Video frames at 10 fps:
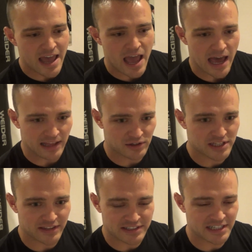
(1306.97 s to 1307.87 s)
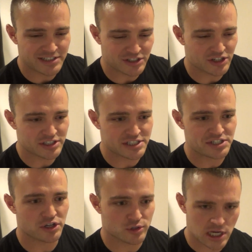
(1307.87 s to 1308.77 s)
And I looked at the teacher and she
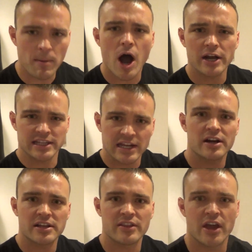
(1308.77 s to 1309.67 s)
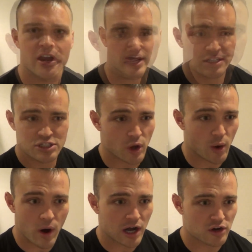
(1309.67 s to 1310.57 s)
goes, come on, get on in there. So I
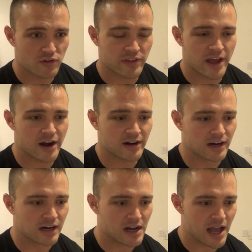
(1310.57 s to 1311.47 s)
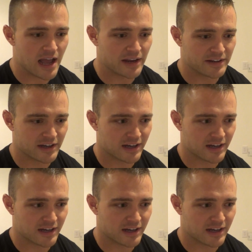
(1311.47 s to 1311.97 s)
walk over there and